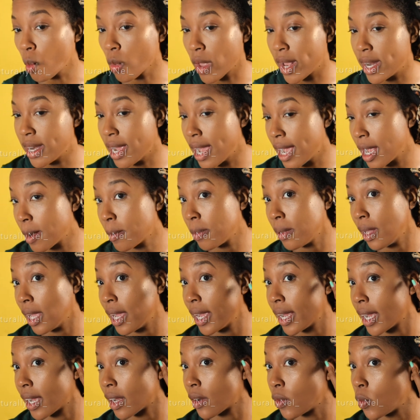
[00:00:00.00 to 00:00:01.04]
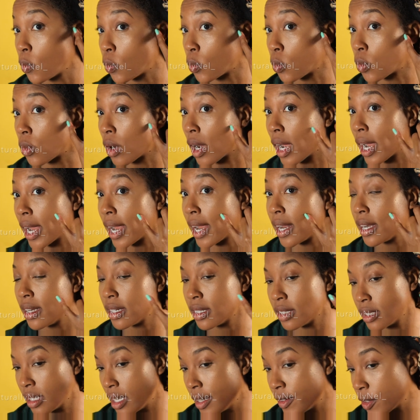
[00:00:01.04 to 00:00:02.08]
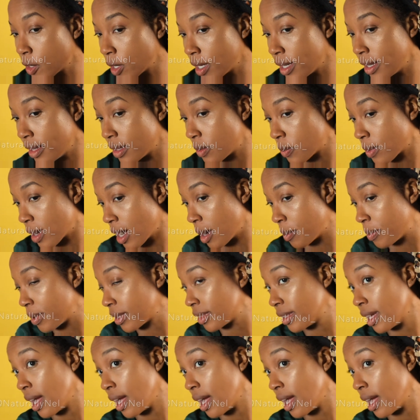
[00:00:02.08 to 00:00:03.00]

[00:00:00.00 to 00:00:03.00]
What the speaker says: and I apply it right underneath where I put